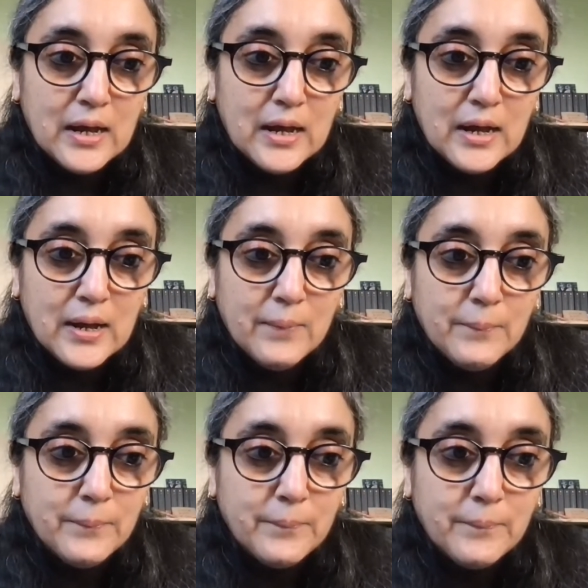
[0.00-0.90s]

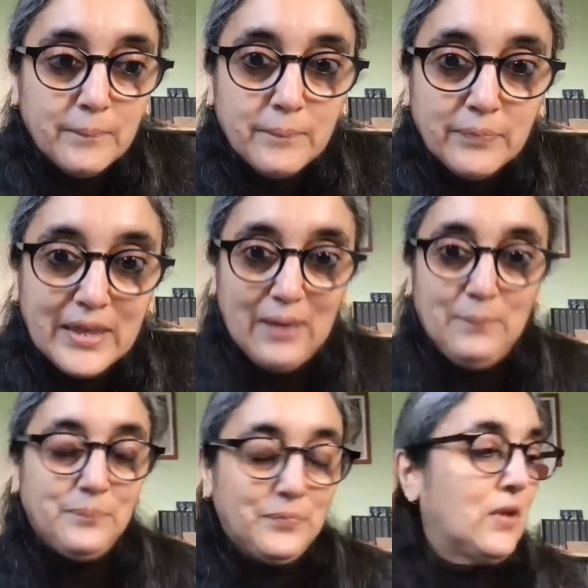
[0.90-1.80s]
Um, yeah,
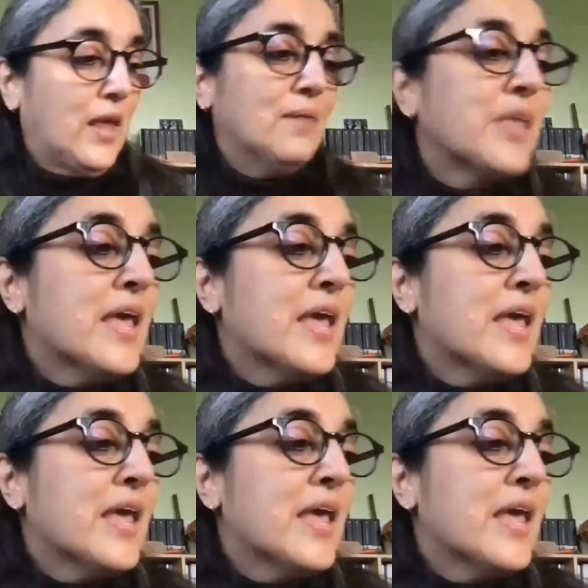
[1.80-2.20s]
okay.